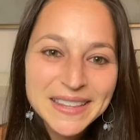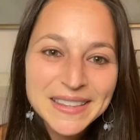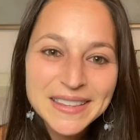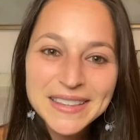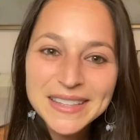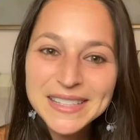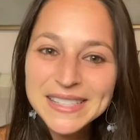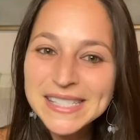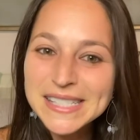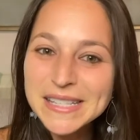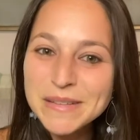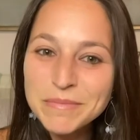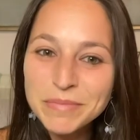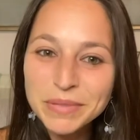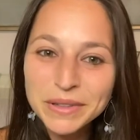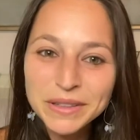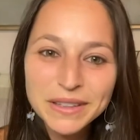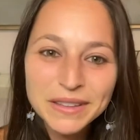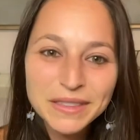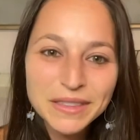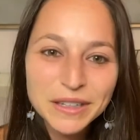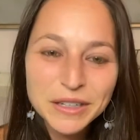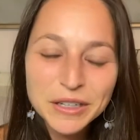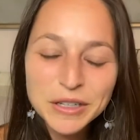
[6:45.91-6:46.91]
and
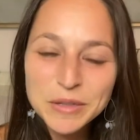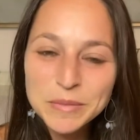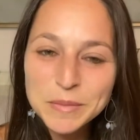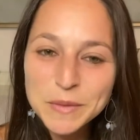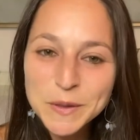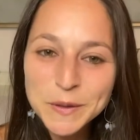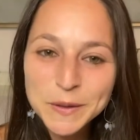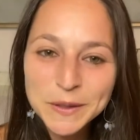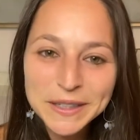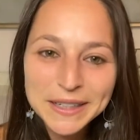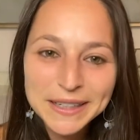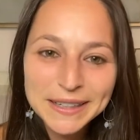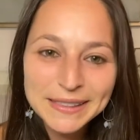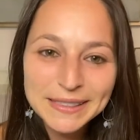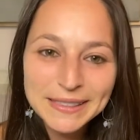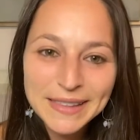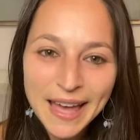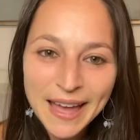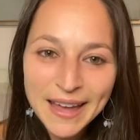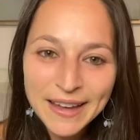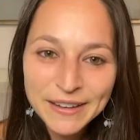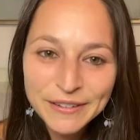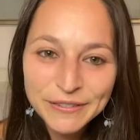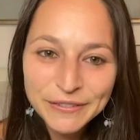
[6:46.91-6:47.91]
simply the community
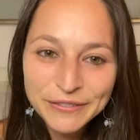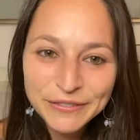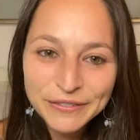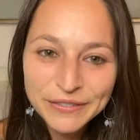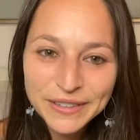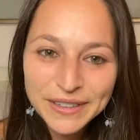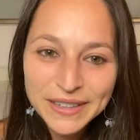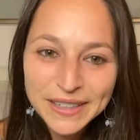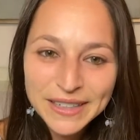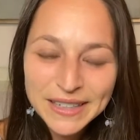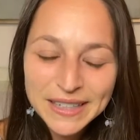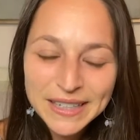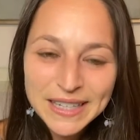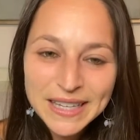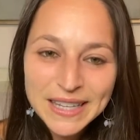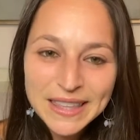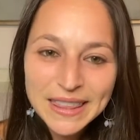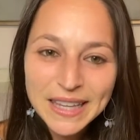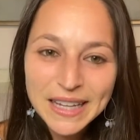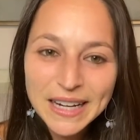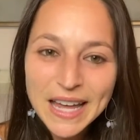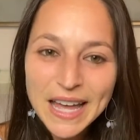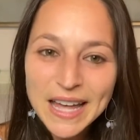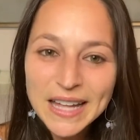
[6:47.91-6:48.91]
life
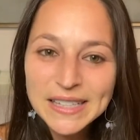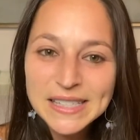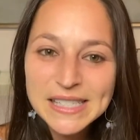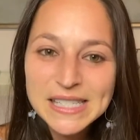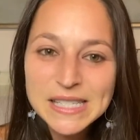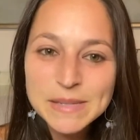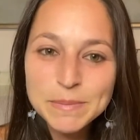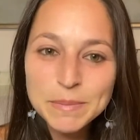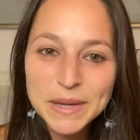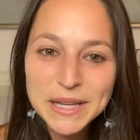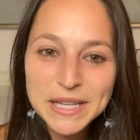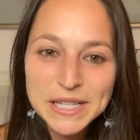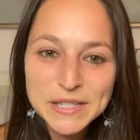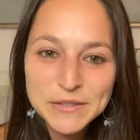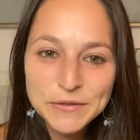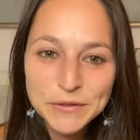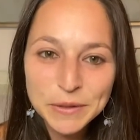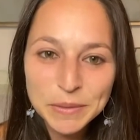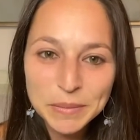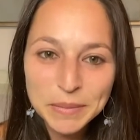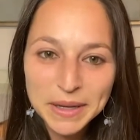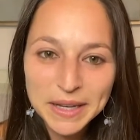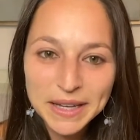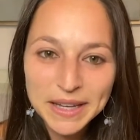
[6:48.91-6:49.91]
that held space
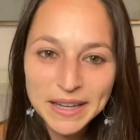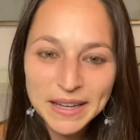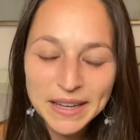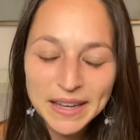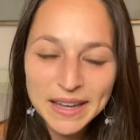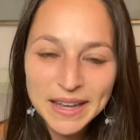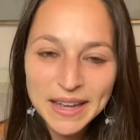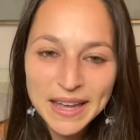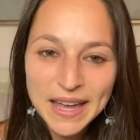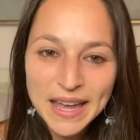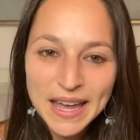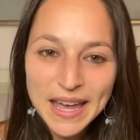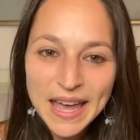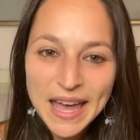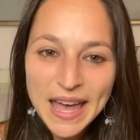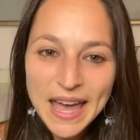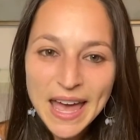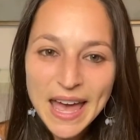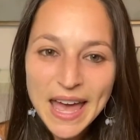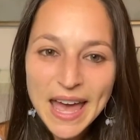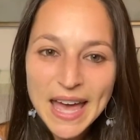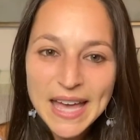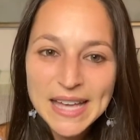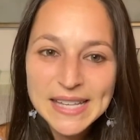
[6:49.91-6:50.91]
for me
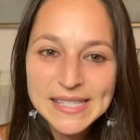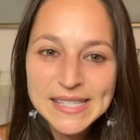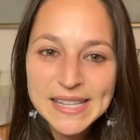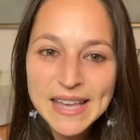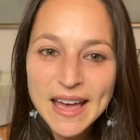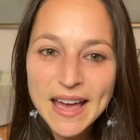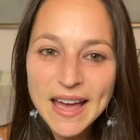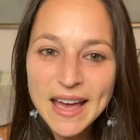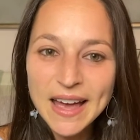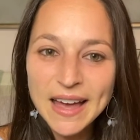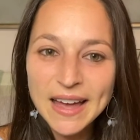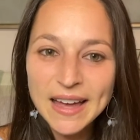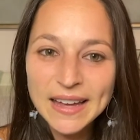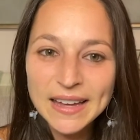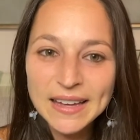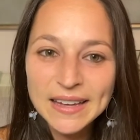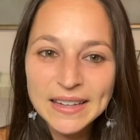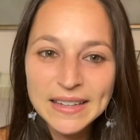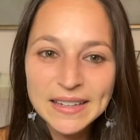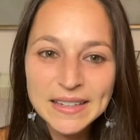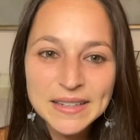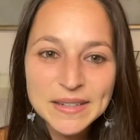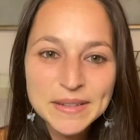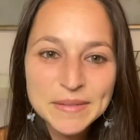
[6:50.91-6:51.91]
as
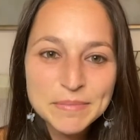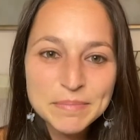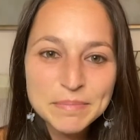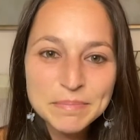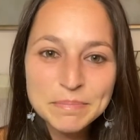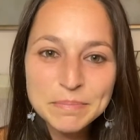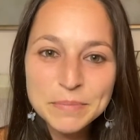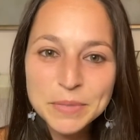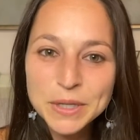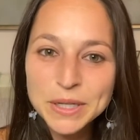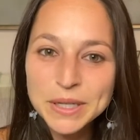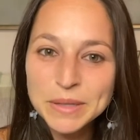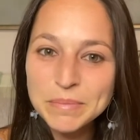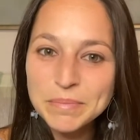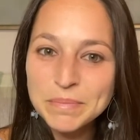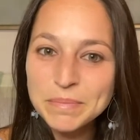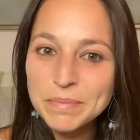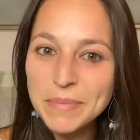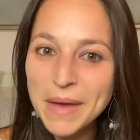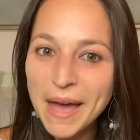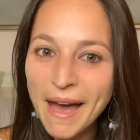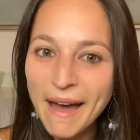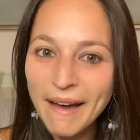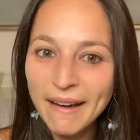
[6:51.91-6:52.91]
I put
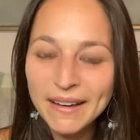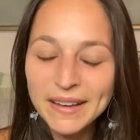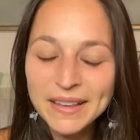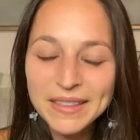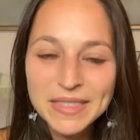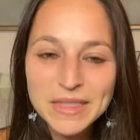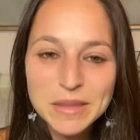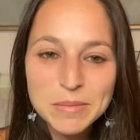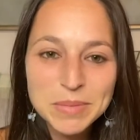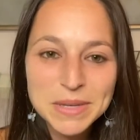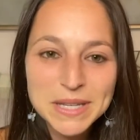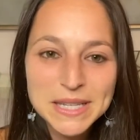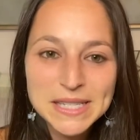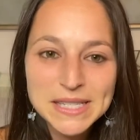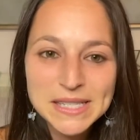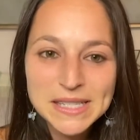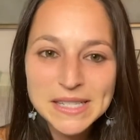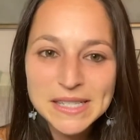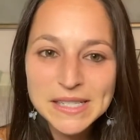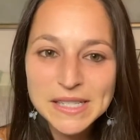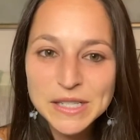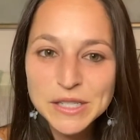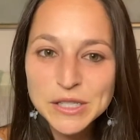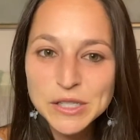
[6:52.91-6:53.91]
back the
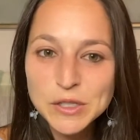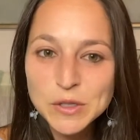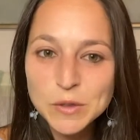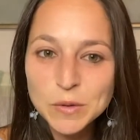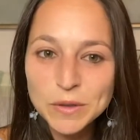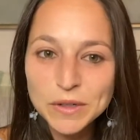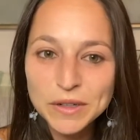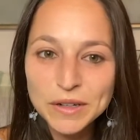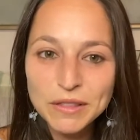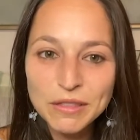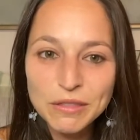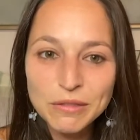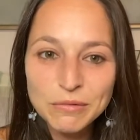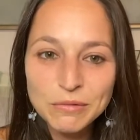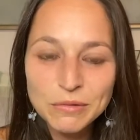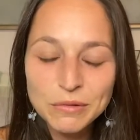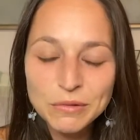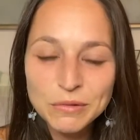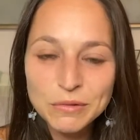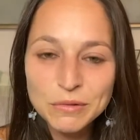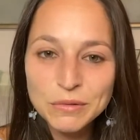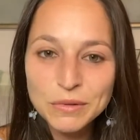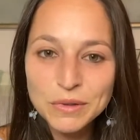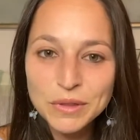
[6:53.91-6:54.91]
pieces and sorted
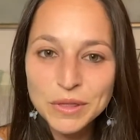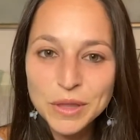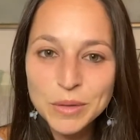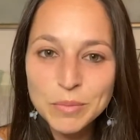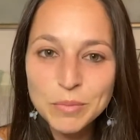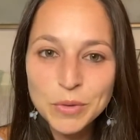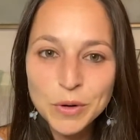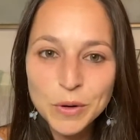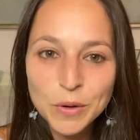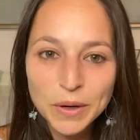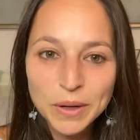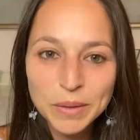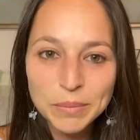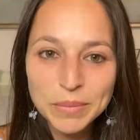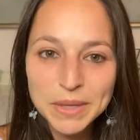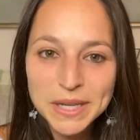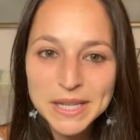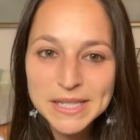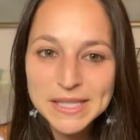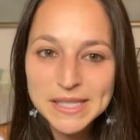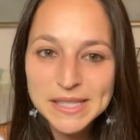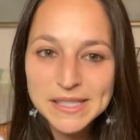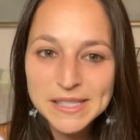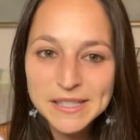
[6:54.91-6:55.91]
through the broken
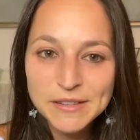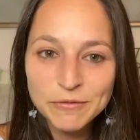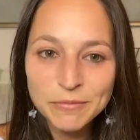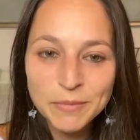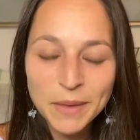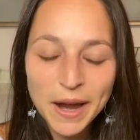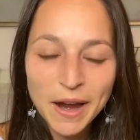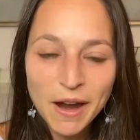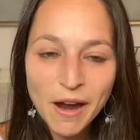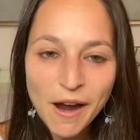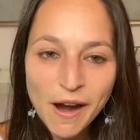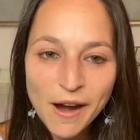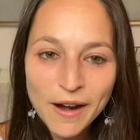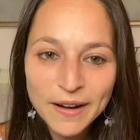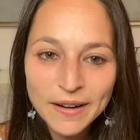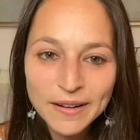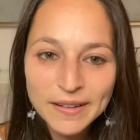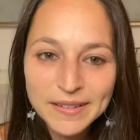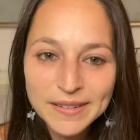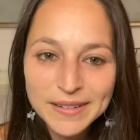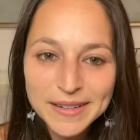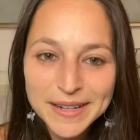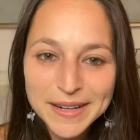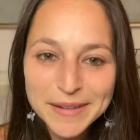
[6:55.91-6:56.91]
pieces of my
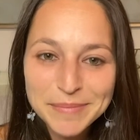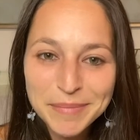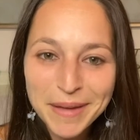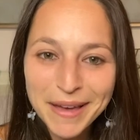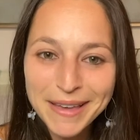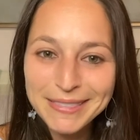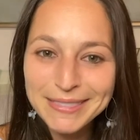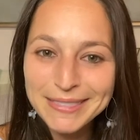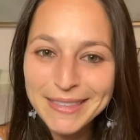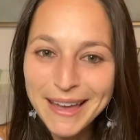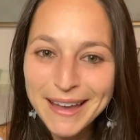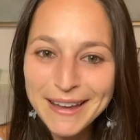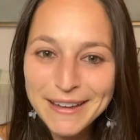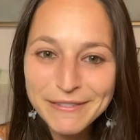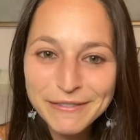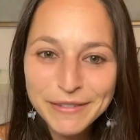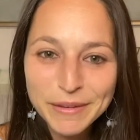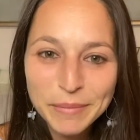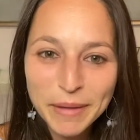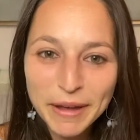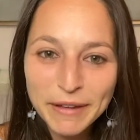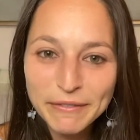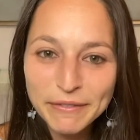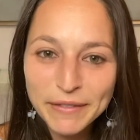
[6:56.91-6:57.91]
heart and my life and
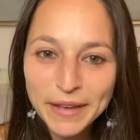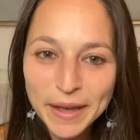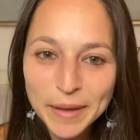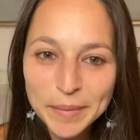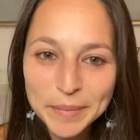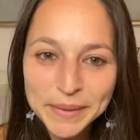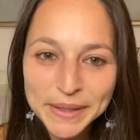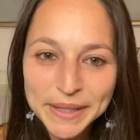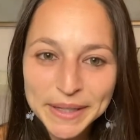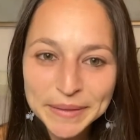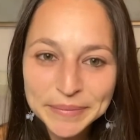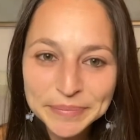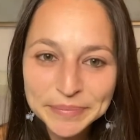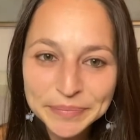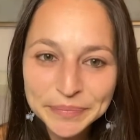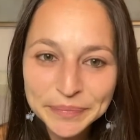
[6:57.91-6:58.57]
my family.